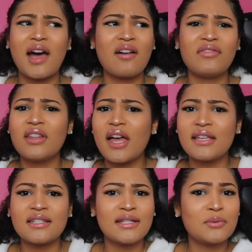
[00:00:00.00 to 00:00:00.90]
I feel
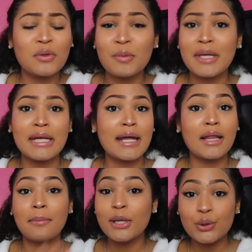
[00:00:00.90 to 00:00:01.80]
like since we've been in
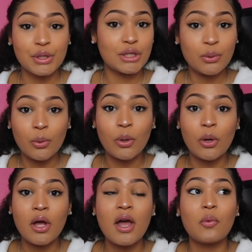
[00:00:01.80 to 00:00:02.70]
elementary
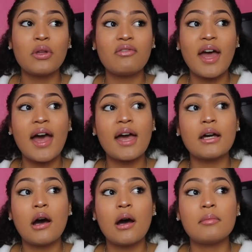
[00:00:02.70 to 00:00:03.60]
school, we've
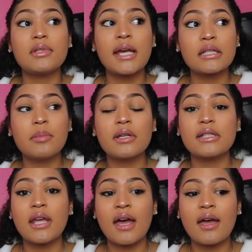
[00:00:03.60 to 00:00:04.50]
had
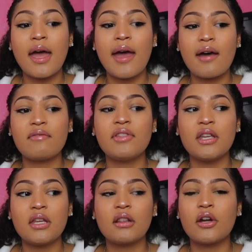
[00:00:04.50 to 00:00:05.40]
textbooks that have
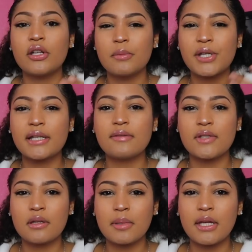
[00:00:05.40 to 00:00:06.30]
the learning
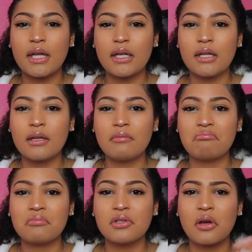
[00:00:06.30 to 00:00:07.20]
objectives in the beginning.
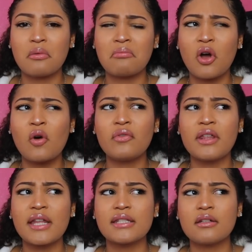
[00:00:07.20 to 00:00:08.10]
So
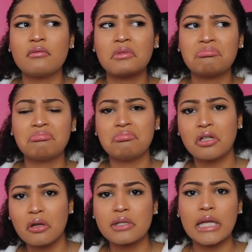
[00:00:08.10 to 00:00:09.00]
hopefully that's,
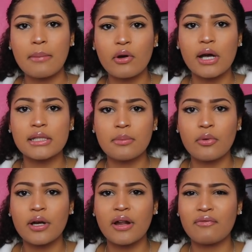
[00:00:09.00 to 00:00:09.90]
you know, the same across the
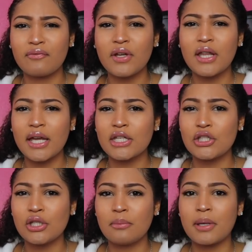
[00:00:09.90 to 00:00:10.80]
board. I feel like
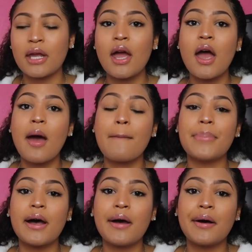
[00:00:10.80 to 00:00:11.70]
it should be.
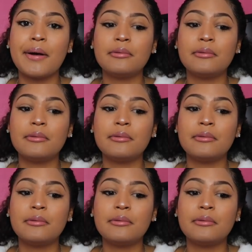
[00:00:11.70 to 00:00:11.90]
But